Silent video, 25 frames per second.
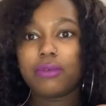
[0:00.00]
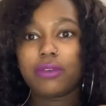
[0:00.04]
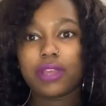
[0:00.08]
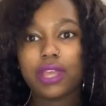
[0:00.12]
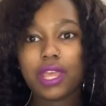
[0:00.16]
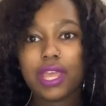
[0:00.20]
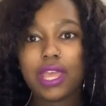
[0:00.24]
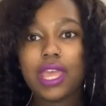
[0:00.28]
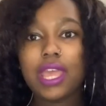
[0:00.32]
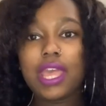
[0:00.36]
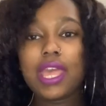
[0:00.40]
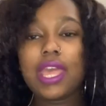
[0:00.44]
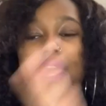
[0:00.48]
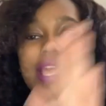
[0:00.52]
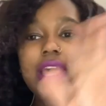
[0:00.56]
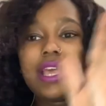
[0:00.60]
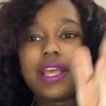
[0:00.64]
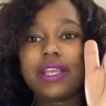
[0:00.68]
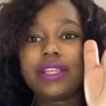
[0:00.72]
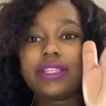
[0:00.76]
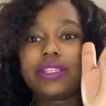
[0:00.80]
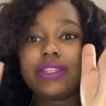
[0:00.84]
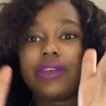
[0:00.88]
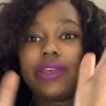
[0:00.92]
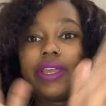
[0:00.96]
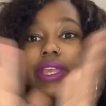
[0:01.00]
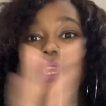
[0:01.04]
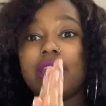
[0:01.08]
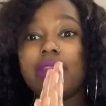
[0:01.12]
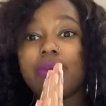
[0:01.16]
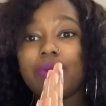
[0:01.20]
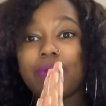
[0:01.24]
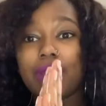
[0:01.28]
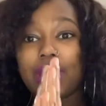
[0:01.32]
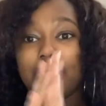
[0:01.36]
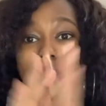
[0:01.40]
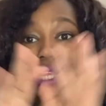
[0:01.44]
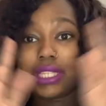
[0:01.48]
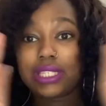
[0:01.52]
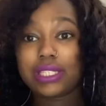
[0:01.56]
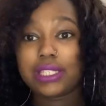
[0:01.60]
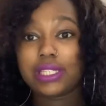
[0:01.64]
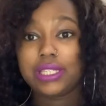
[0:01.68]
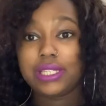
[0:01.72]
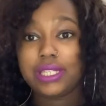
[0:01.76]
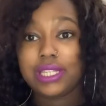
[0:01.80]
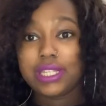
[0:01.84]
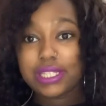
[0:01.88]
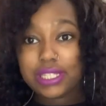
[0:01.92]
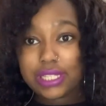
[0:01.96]
Okay, so anyways,
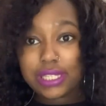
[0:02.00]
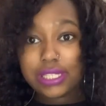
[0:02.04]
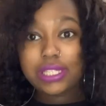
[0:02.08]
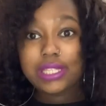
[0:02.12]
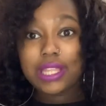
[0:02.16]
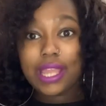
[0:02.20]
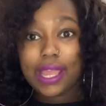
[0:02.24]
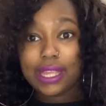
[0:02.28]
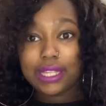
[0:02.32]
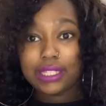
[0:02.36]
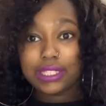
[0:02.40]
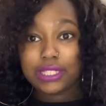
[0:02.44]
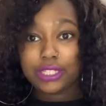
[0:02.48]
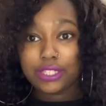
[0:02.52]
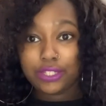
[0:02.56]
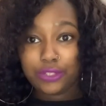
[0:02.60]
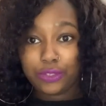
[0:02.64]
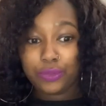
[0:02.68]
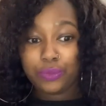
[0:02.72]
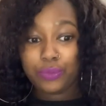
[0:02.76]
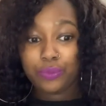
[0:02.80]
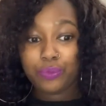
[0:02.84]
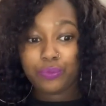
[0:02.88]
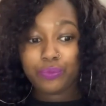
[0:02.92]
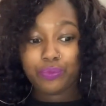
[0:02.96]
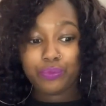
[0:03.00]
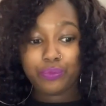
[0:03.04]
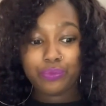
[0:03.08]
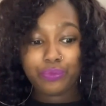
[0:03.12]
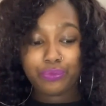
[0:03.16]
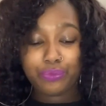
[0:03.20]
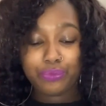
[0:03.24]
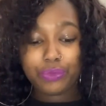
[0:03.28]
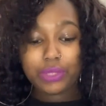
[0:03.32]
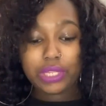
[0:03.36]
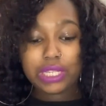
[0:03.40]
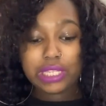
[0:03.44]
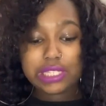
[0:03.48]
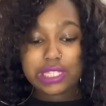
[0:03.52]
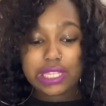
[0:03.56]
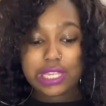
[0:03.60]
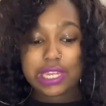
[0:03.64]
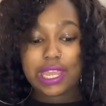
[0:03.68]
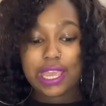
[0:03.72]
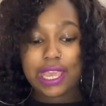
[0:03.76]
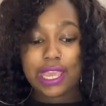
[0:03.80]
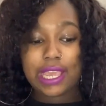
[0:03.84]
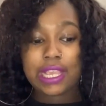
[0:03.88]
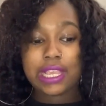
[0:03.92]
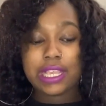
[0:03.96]
this is day two.
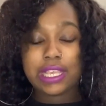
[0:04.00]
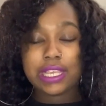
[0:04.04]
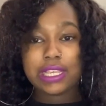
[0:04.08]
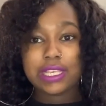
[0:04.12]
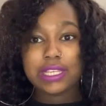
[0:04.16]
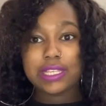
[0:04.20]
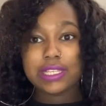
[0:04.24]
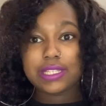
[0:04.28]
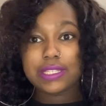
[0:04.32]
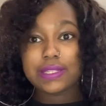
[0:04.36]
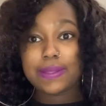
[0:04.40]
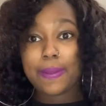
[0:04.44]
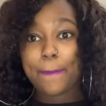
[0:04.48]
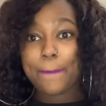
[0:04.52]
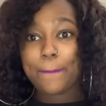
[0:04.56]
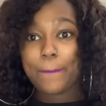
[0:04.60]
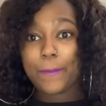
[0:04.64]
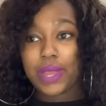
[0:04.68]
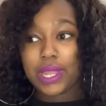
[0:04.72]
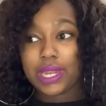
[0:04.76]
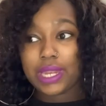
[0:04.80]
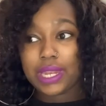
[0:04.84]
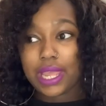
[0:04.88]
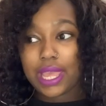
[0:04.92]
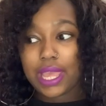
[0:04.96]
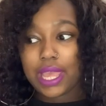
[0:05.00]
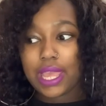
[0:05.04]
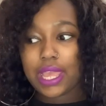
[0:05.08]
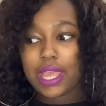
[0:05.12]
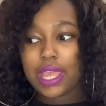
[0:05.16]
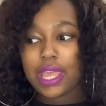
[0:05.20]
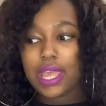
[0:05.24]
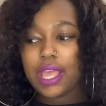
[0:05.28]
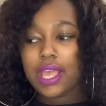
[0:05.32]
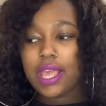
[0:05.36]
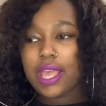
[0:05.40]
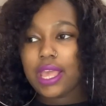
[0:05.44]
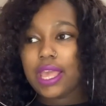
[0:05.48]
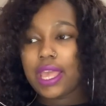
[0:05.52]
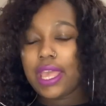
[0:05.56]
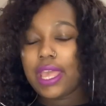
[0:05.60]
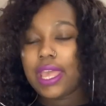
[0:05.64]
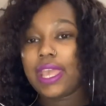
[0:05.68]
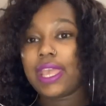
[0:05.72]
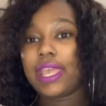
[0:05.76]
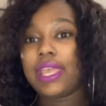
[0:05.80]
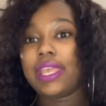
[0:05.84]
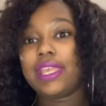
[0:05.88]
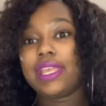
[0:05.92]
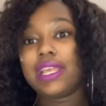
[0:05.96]
Today is Monday,
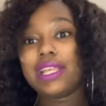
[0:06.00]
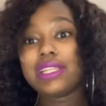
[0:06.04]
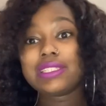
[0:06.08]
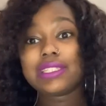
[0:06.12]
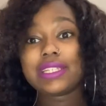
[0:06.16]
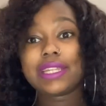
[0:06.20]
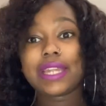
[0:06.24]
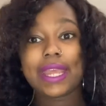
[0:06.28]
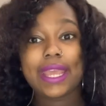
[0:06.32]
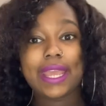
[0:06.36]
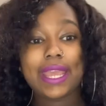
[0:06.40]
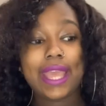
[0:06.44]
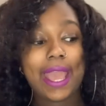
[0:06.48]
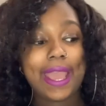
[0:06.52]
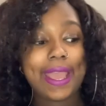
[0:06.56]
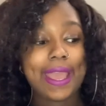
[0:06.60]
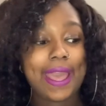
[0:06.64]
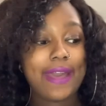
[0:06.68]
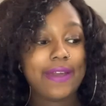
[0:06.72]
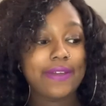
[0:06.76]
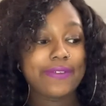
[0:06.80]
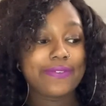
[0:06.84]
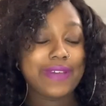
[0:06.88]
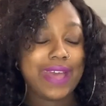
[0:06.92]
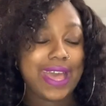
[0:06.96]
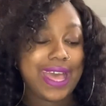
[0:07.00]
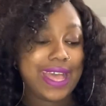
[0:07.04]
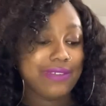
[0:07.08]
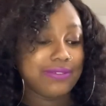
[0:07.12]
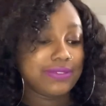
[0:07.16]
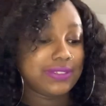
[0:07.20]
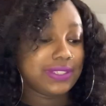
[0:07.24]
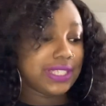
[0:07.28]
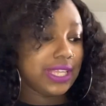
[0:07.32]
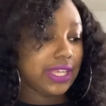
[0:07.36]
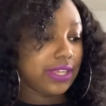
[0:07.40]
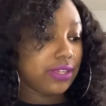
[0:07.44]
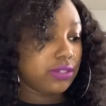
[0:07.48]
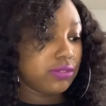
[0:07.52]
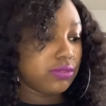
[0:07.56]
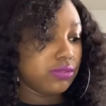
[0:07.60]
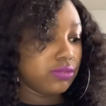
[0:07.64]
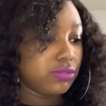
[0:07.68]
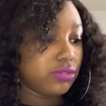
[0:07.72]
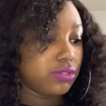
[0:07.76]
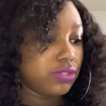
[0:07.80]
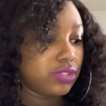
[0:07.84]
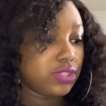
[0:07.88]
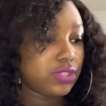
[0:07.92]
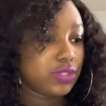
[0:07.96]
and yesterday I got 5
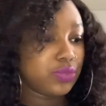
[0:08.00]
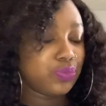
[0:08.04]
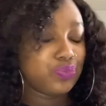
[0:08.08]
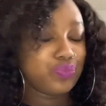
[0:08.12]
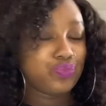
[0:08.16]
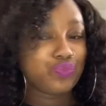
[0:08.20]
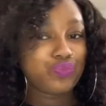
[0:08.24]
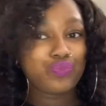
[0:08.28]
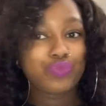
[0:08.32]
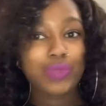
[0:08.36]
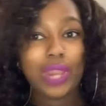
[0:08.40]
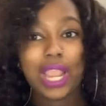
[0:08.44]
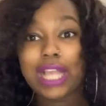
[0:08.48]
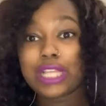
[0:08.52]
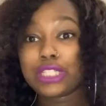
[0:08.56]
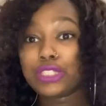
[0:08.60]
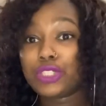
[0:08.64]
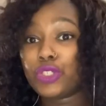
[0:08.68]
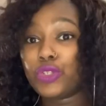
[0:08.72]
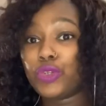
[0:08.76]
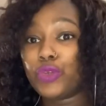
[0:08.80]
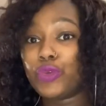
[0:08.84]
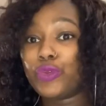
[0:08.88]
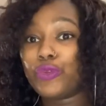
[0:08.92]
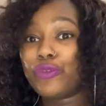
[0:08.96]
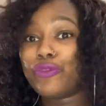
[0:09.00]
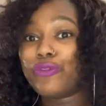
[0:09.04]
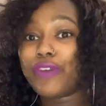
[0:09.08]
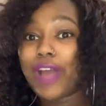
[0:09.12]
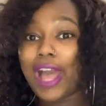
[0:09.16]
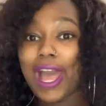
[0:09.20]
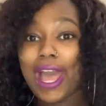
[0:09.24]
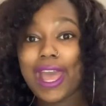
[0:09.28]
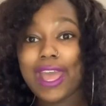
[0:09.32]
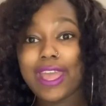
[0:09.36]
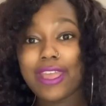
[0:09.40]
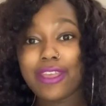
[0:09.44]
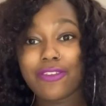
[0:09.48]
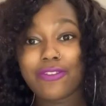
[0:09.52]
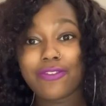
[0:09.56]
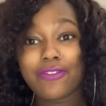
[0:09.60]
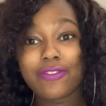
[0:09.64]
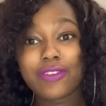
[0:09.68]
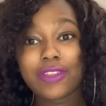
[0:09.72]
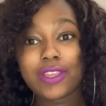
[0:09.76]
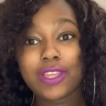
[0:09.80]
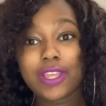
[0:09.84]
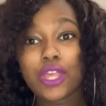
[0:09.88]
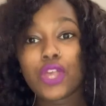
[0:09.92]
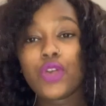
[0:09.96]
sales. I sold 5.
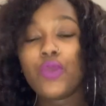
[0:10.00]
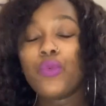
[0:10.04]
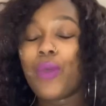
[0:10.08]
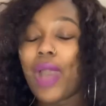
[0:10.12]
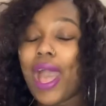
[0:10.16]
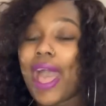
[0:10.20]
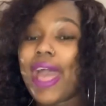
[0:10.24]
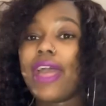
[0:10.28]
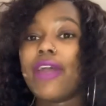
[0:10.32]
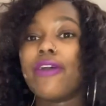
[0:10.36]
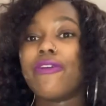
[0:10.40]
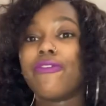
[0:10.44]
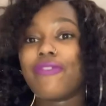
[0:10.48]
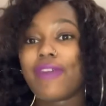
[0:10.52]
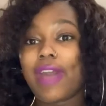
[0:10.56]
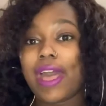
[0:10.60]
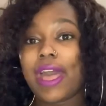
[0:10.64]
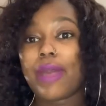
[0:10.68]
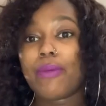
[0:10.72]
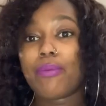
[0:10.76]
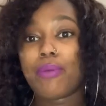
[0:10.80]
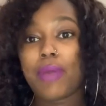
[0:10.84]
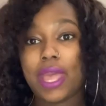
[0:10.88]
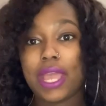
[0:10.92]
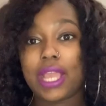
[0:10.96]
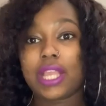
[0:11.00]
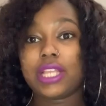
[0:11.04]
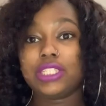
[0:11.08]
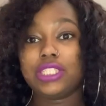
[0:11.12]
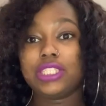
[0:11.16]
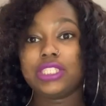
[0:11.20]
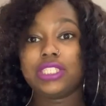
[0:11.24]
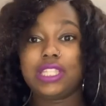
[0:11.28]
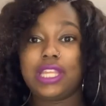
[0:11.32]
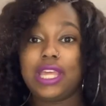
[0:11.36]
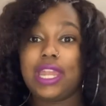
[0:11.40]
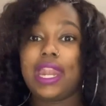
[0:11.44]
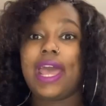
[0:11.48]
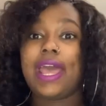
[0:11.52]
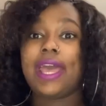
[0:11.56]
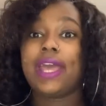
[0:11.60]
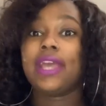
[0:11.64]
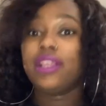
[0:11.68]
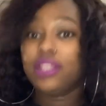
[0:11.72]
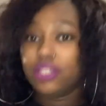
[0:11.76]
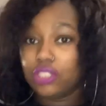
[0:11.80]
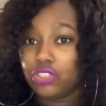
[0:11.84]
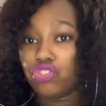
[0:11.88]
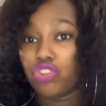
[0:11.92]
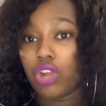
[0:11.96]
Well, I had 5 packages that I
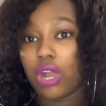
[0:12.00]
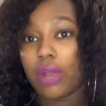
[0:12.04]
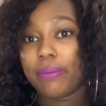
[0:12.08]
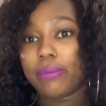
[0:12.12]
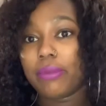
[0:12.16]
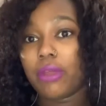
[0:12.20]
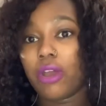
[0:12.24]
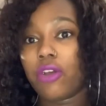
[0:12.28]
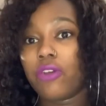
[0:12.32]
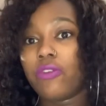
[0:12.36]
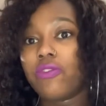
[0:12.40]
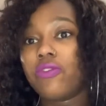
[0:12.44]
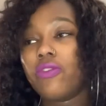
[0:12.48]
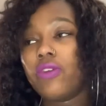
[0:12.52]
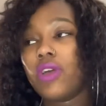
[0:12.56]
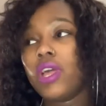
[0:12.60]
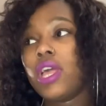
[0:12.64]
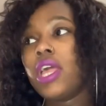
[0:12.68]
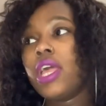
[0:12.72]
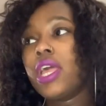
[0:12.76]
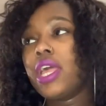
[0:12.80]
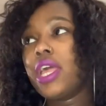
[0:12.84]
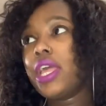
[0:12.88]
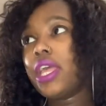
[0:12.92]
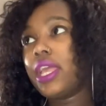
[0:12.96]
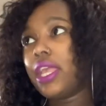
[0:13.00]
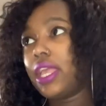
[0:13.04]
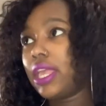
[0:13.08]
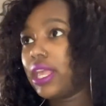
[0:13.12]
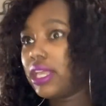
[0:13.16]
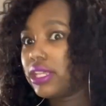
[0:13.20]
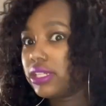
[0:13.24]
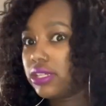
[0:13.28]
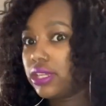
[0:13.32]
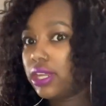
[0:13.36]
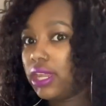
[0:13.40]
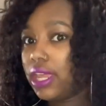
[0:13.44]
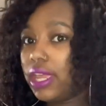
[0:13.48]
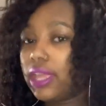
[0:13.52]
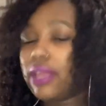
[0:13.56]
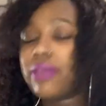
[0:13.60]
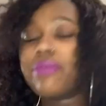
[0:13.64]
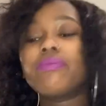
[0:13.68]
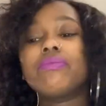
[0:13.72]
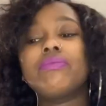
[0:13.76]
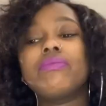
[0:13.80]
dropped off yesterday.